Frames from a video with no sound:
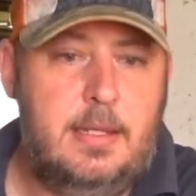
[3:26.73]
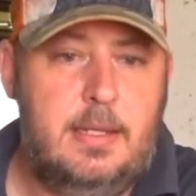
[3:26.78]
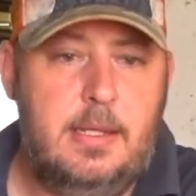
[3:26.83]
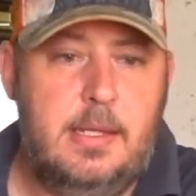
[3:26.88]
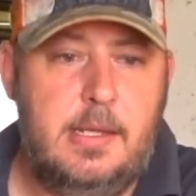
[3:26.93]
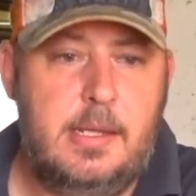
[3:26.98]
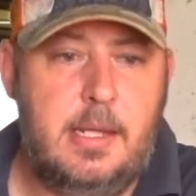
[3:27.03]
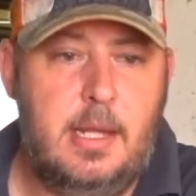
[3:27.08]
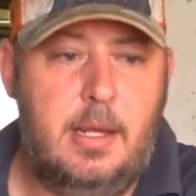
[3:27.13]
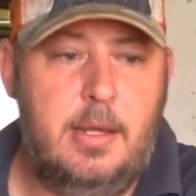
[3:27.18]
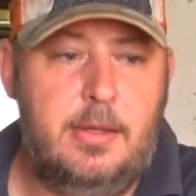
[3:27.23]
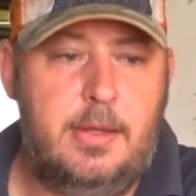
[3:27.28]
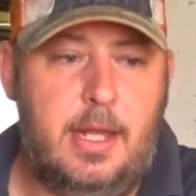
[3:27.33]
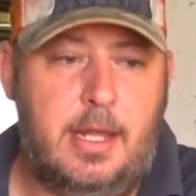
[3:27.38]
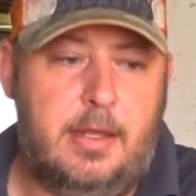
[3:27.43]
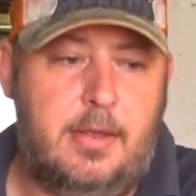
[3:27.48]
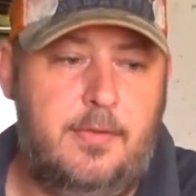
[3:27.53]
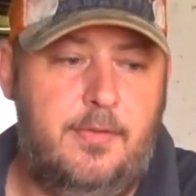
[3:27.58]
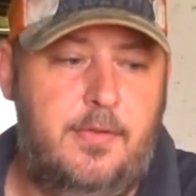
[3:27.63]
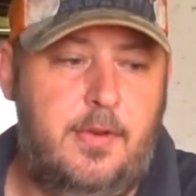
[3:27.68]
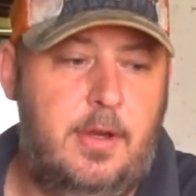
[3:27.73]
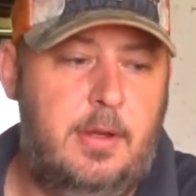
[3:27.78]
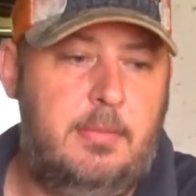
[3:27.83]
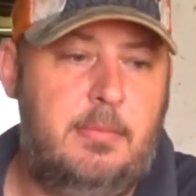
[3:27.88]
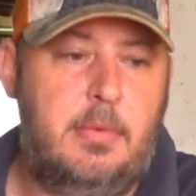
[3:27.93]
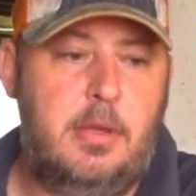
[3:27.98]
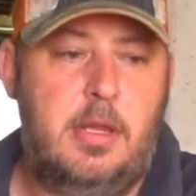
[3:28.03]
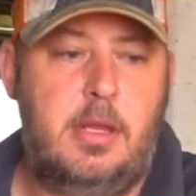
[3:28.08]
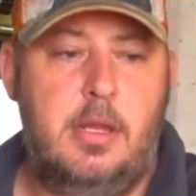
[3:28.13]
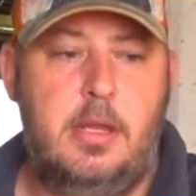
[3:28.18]
So that
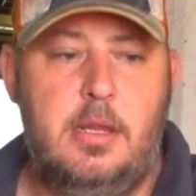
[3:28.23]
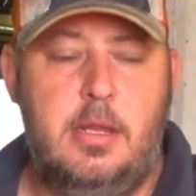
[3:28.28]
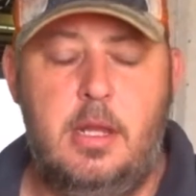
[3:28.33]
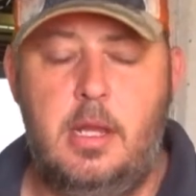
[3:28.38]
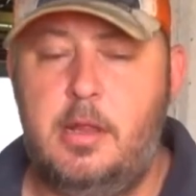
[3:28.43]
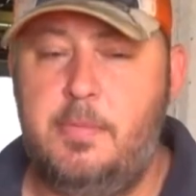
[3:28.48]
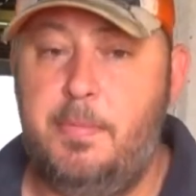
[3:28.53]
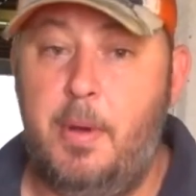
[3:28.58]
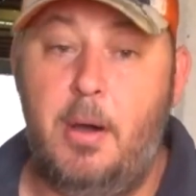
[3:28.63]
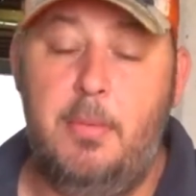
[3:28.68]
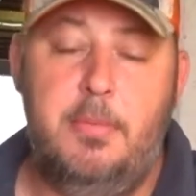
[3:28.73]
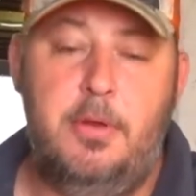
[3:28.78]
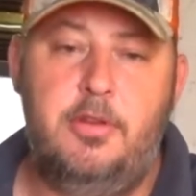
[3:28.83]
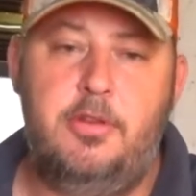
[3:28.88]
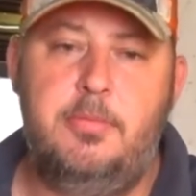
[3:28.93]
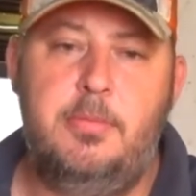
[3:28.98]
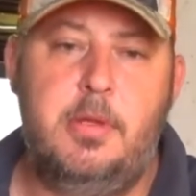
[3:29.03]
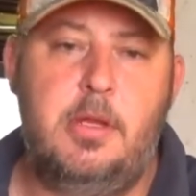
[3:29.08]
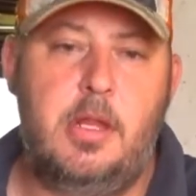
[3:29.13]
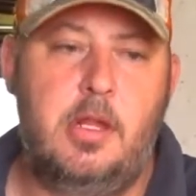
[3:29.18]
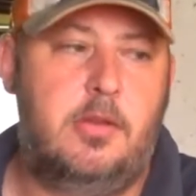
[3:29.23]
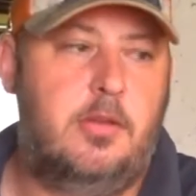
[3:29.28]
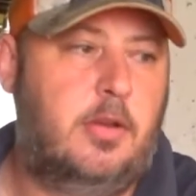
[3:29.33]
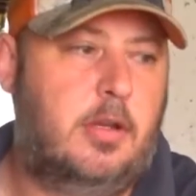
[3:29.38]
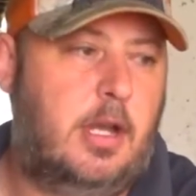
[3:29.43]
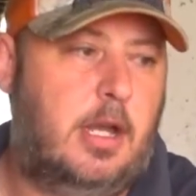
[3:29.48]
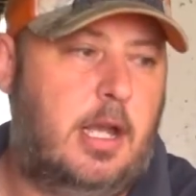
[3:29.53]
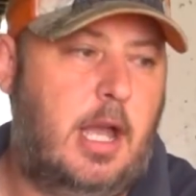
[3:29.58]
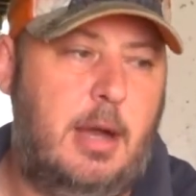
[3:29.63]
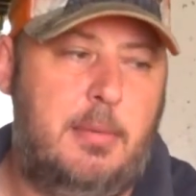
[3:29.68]
confirms the spot measurements. I took
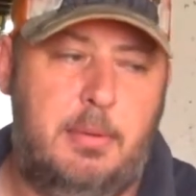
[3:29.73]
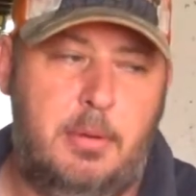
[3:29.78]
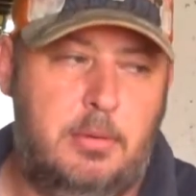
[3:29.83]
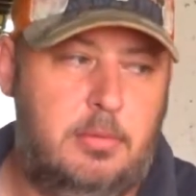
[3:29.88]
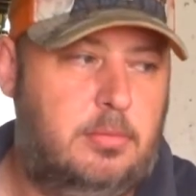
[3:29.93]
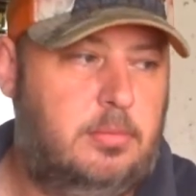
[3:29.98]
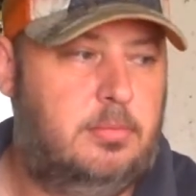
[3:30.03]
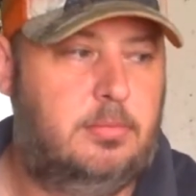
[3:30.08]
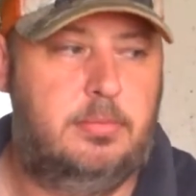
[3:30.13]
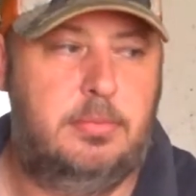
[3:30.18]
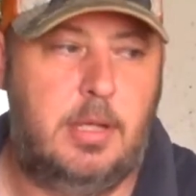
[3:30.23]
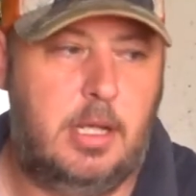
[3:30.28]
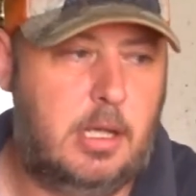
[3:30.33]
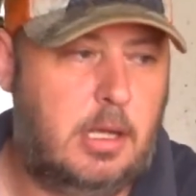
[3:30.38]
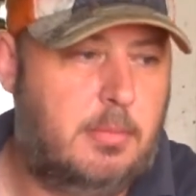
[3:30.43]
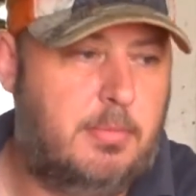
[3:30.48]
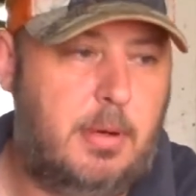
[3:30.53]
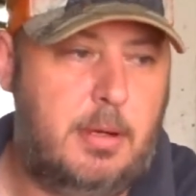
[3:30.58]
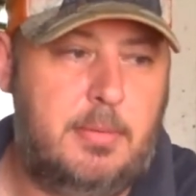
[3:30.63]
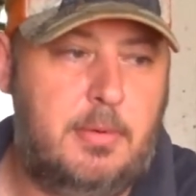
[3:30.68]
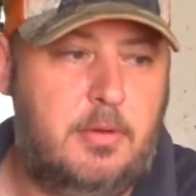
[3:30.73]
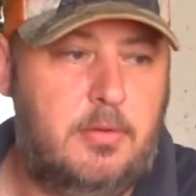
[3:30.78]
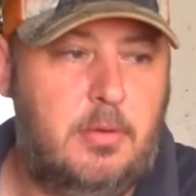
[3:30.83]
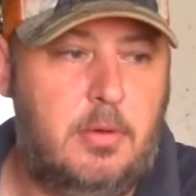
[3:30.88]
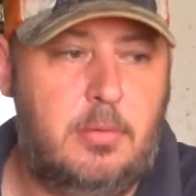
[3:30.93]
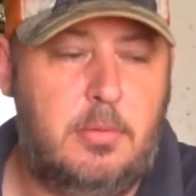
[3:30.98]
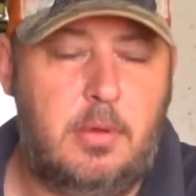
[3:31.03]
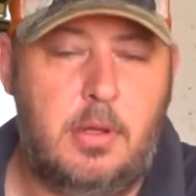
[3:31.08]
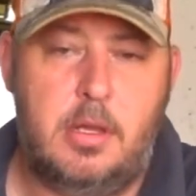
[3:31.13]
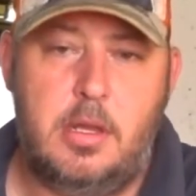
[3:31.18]
a couple it's pretty much what
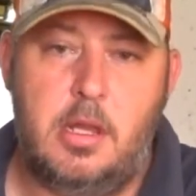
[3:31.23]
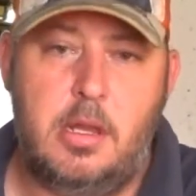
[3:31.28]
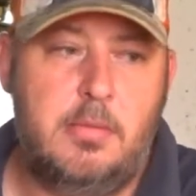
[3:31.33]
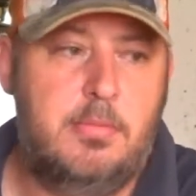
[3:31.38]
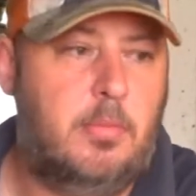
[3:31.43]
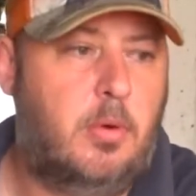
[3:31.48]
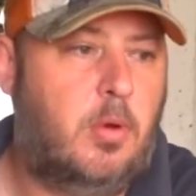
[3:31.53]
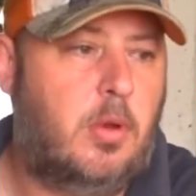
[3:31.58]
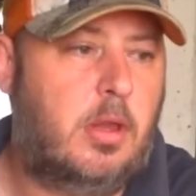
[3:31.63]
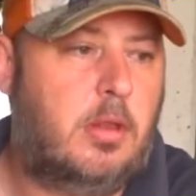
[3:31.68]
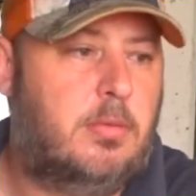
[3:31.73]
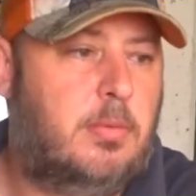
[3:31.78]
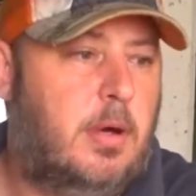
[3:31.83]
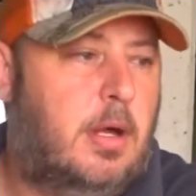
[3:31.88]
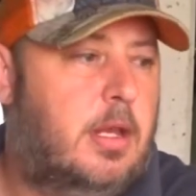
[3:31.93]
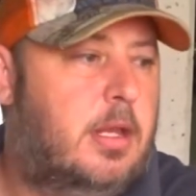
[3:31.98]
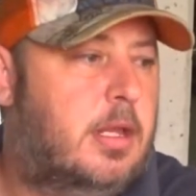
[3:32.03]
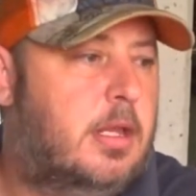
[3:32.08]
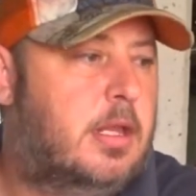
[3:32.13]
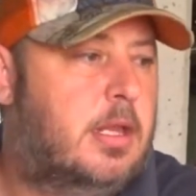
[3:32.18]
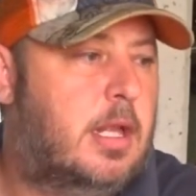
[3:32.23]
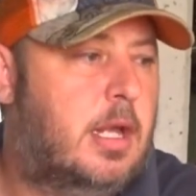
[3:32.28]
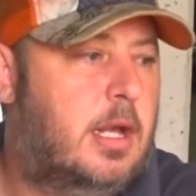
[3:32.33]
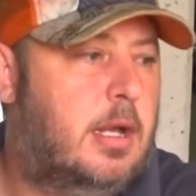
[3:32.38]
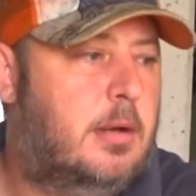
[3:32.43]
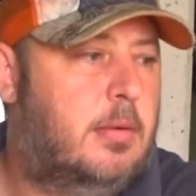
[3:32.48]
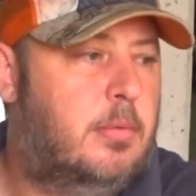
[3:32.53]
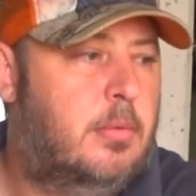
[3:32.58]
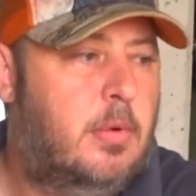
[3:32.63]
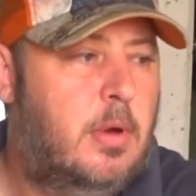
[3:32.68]
it was. The smallest one is
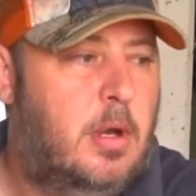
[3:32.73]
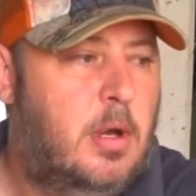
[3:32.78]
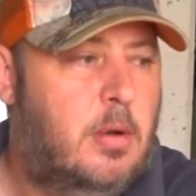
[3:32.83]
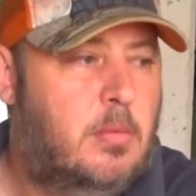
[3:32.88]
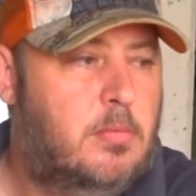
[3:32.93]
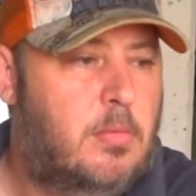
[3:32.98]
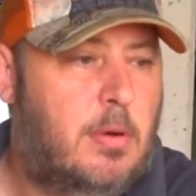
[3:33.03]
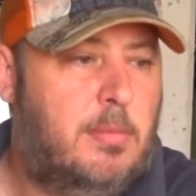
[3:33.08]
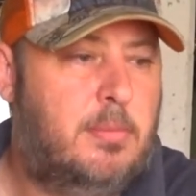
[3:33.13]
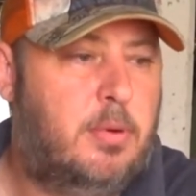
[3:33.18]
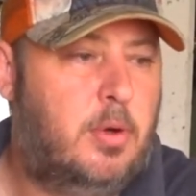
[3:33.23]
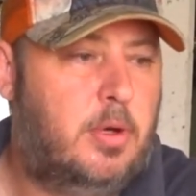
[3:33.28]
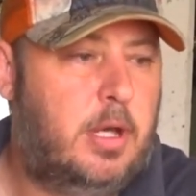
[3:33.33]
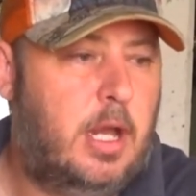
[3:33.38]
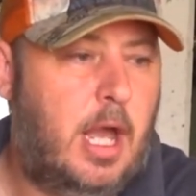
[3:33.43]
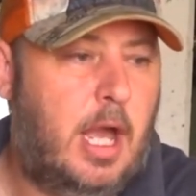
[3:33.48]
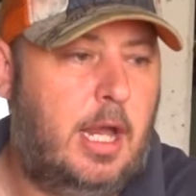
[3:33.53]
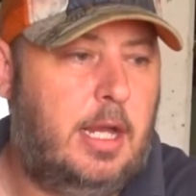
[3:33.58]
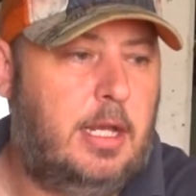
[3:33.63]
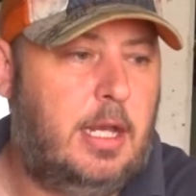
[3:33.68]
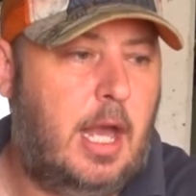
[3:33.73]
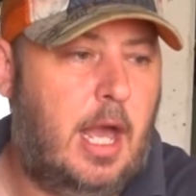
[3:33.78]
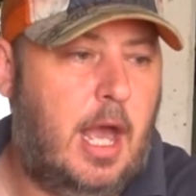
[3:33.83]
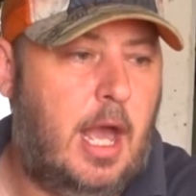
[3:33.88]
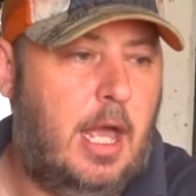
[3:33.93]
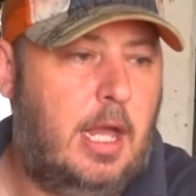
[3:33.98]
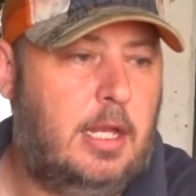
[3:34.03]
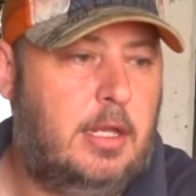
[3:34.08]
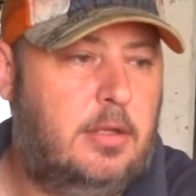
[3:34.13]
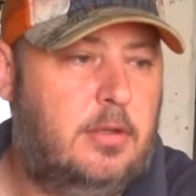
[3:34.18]
uh,
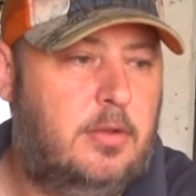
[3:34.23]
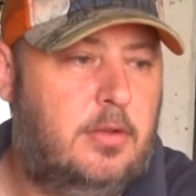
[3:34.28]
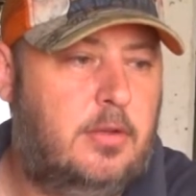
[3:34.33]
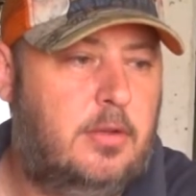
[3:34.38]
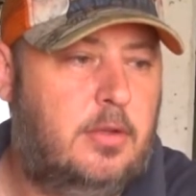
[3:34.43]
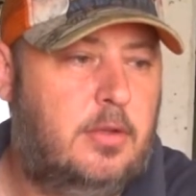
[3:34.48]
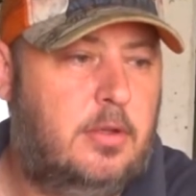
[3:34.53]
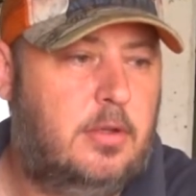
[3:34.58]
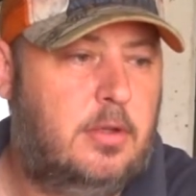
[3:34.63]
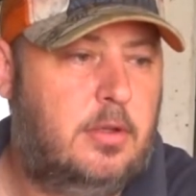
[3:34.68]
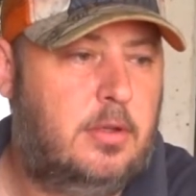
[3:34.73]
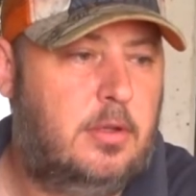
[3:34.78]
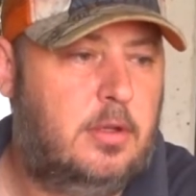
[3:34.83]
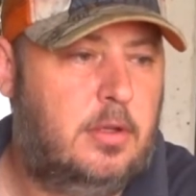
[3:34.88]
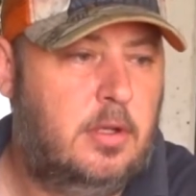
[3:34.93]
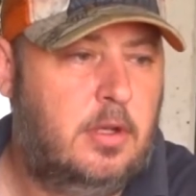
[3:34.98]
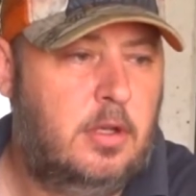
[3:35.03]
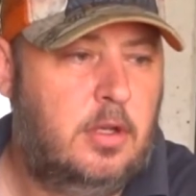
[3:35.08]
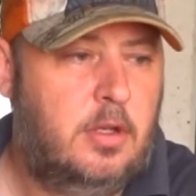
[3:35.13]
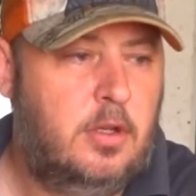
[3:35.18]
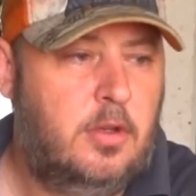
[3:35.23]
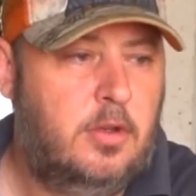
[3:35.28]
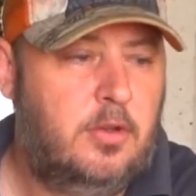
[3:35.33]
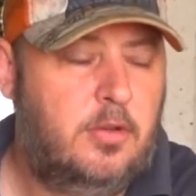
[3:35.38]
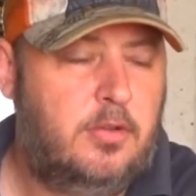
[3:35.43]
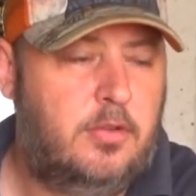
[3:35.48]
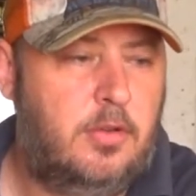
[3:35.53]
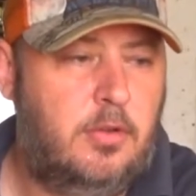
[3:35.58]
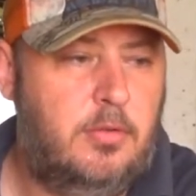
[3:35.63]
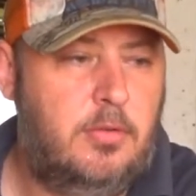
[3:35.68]

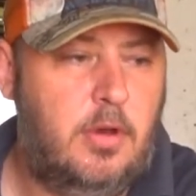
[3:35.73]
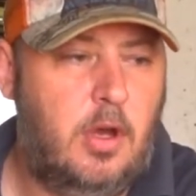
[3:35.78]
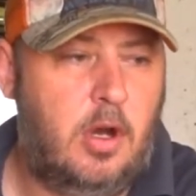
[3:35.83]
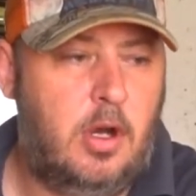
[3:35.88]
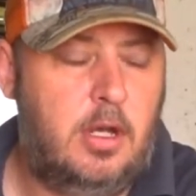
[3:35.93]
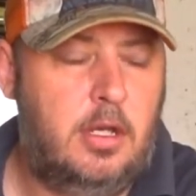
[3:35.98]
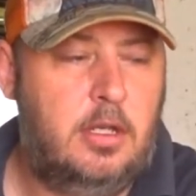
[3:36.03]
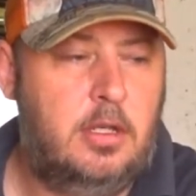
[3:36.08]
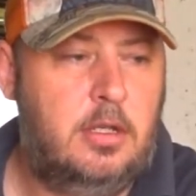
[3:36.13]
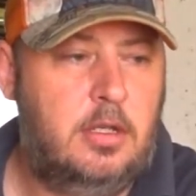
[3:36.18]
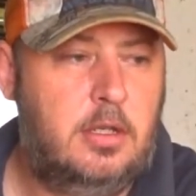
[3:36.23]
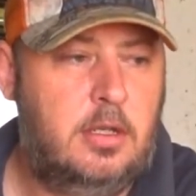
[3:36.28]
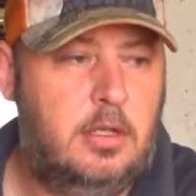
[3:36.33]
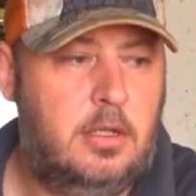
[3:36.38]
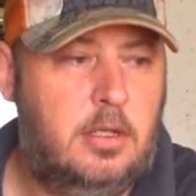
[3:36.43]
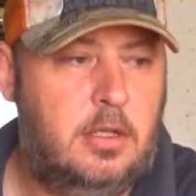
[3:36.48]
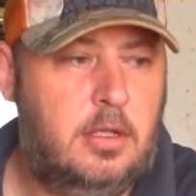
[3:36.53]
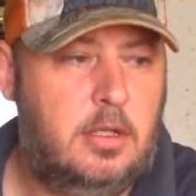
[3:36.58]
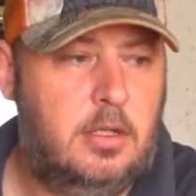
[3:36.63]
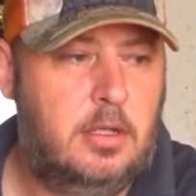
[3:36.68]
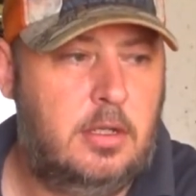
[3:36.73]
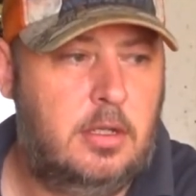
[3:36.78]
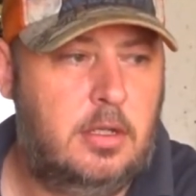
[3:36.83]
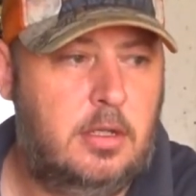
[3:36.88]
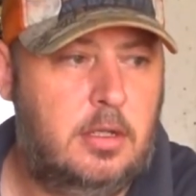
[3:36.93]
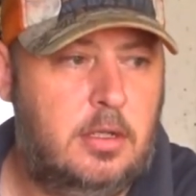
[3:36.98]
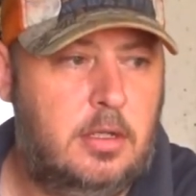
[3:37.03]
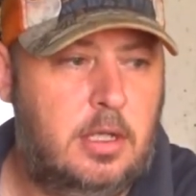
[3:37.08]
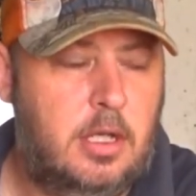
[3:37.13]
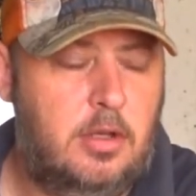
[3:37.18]
1.8829
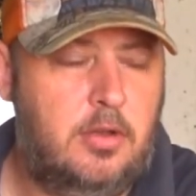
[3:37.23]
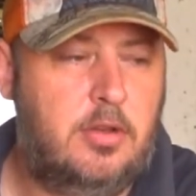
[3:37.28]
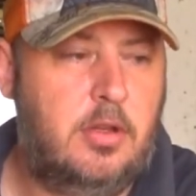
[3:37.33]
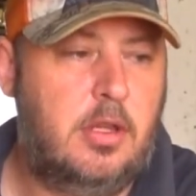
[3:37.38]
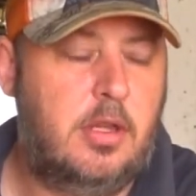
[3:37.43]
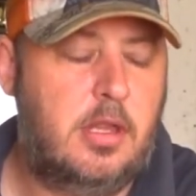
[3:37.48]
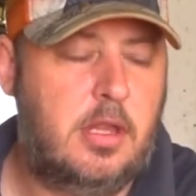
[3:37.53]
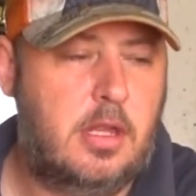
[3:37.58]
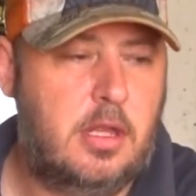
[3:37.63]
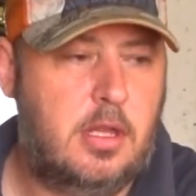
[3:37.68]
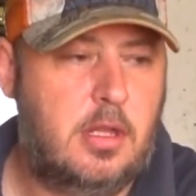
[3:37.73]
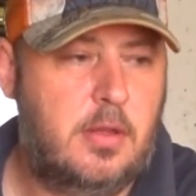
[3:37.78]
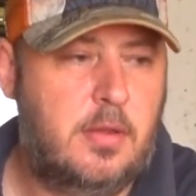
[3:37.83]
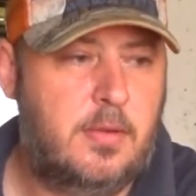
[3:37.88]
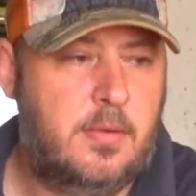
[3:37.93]
inches.